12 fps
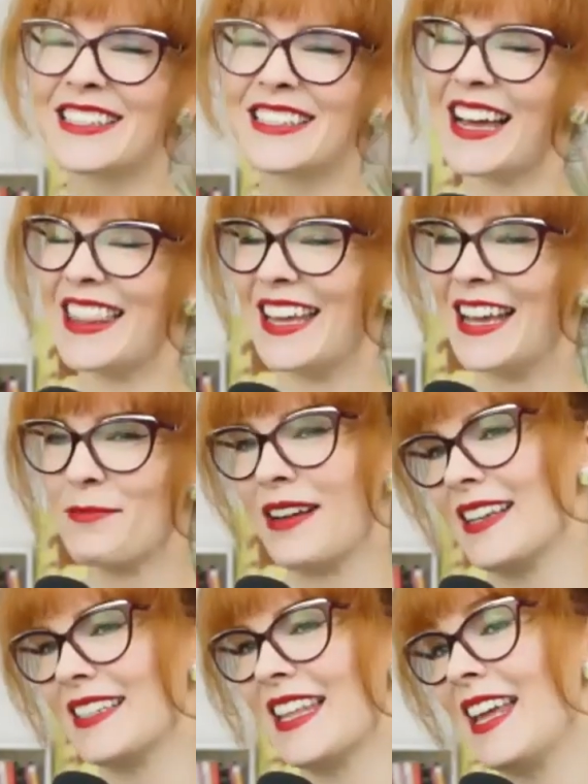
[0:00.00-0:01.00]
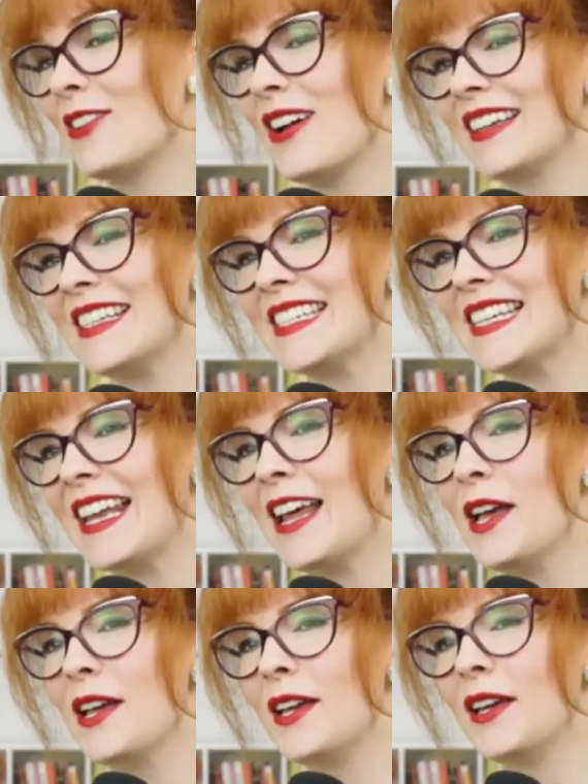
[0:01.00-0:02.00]
I think I pronounced that incorrectly, said,
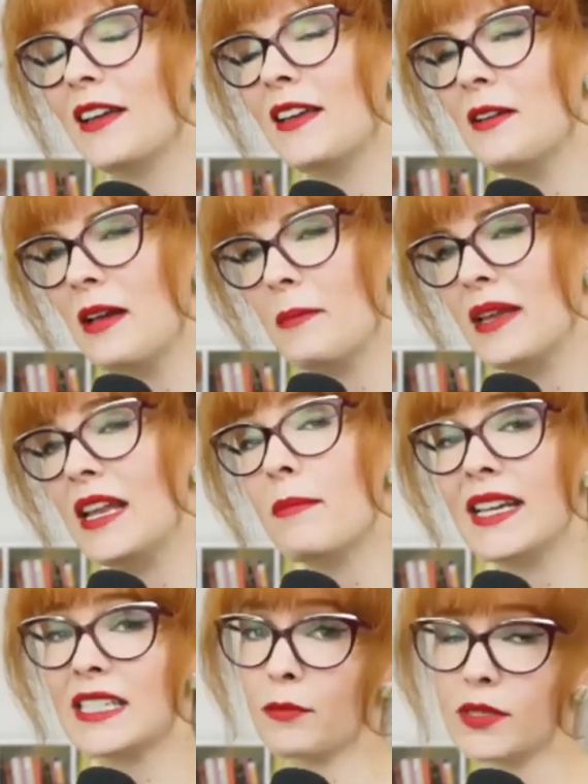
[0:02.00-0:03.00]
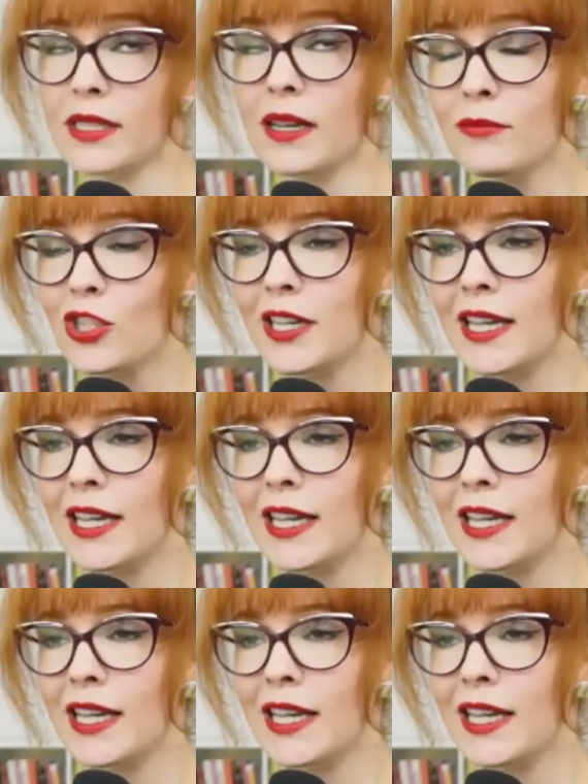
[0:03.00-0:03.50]
he makes a presumption